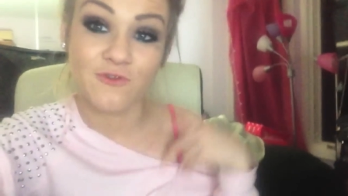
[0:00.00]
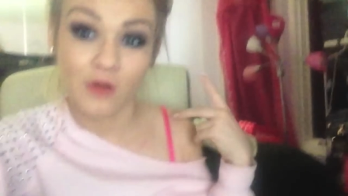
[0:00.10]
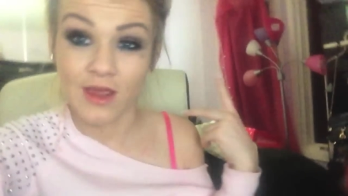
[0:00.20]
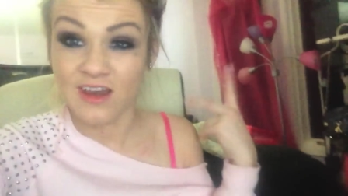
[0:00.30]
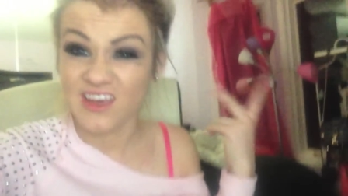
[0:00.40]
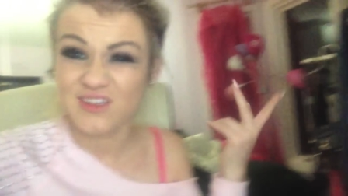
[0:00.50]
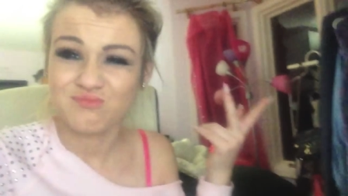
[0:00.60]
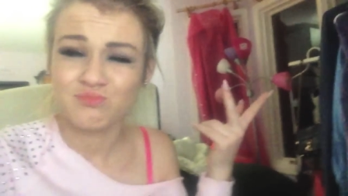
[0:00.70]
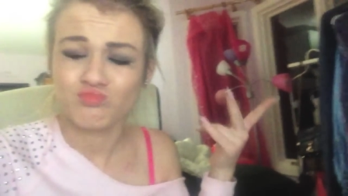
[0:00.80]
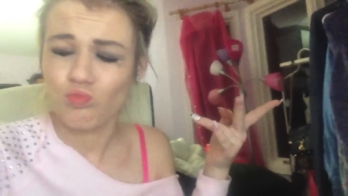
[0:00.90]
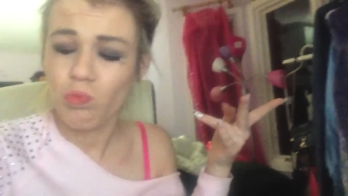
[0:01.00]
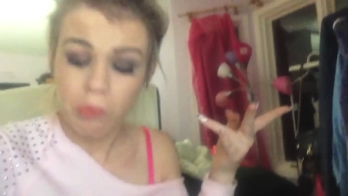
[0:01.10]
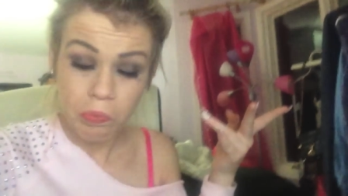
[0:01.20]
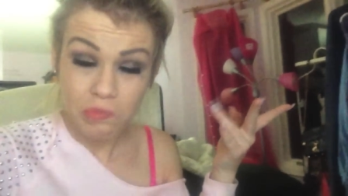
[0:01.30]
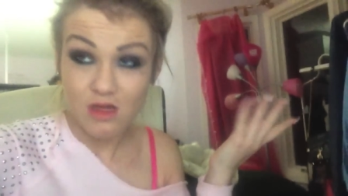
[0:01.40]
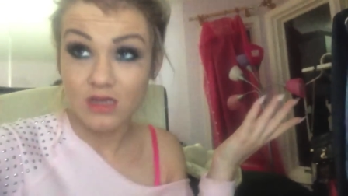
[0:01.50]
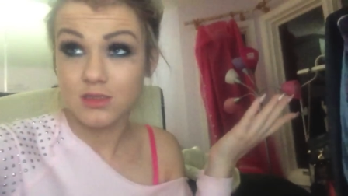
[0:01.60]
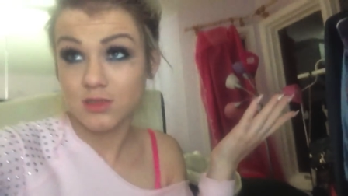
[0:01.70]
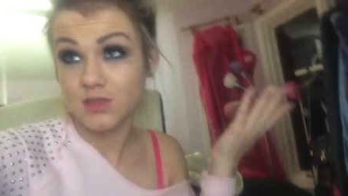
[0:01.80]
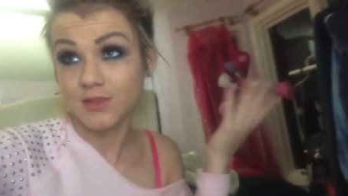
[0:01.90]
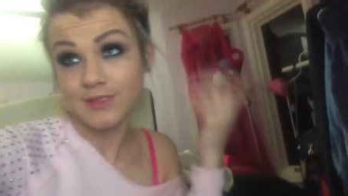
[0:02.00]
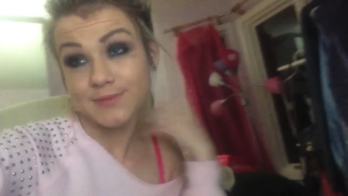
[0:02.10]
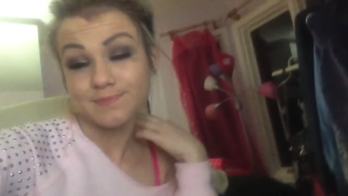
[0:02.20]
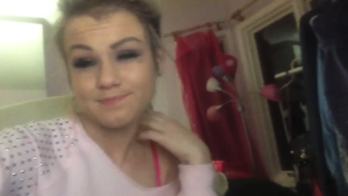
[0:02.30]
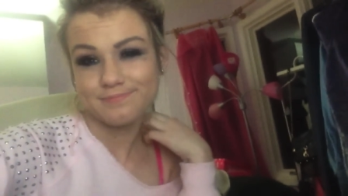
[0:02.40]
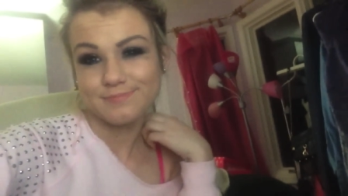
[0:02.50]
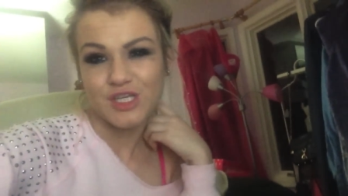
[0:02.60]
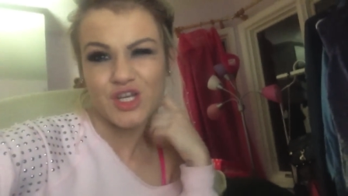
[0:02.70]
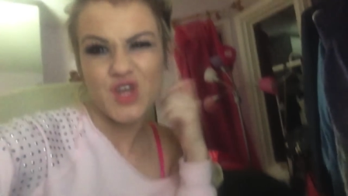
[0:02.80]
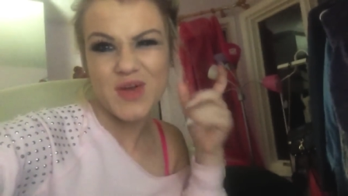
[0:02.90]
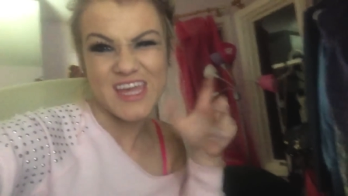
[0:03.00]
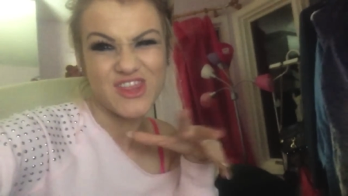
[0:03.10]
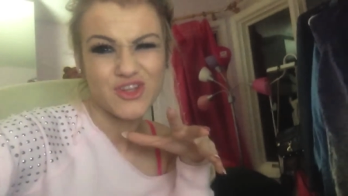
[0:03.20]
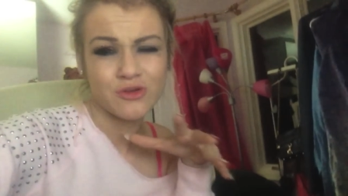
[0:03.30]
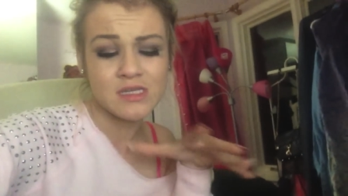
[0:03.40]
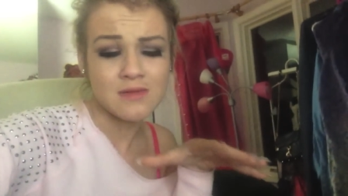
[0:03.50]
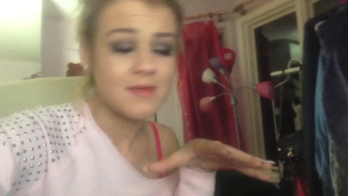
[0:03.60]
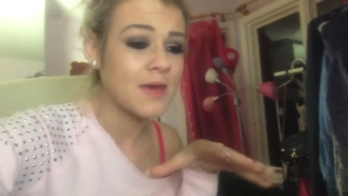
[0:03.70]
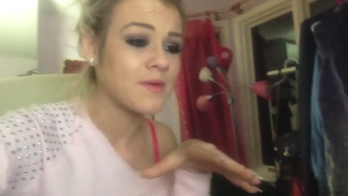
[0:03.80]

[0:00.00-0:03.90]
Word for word: Friday. It's, um, you know, 8.13 p.m.